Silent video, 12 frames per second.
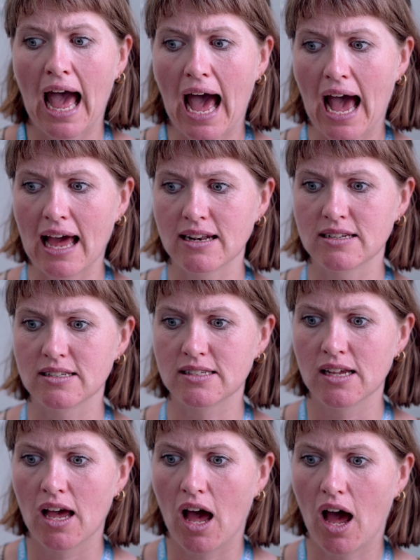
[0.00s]

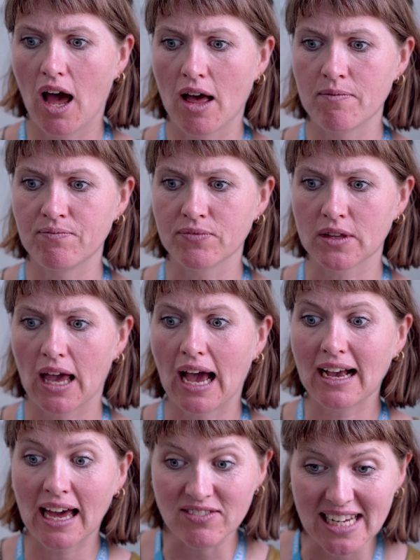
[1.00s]
and
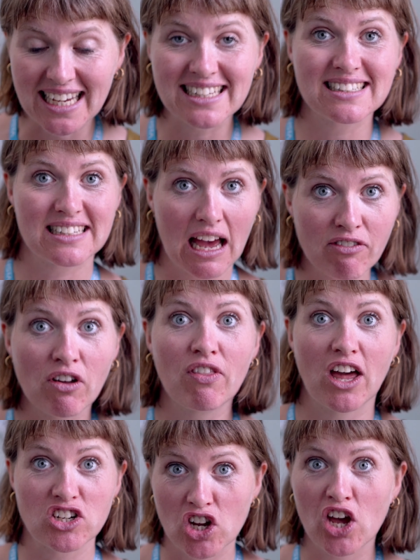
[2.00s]
kind of taking staff on
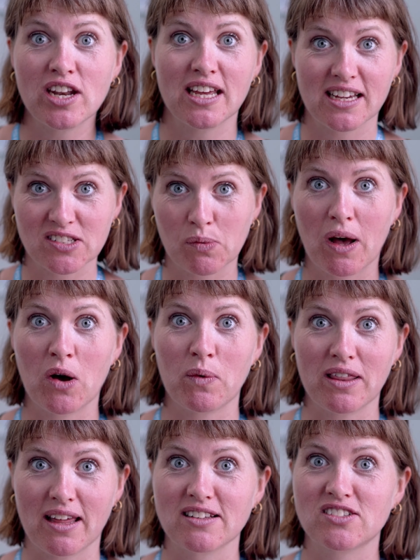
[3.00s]
that journey as well
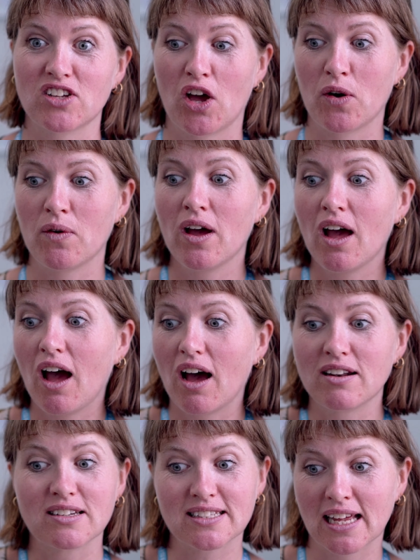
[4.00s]
with it. So
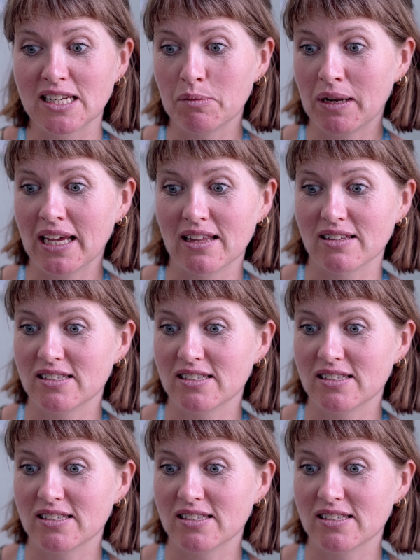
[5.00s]
understandably at the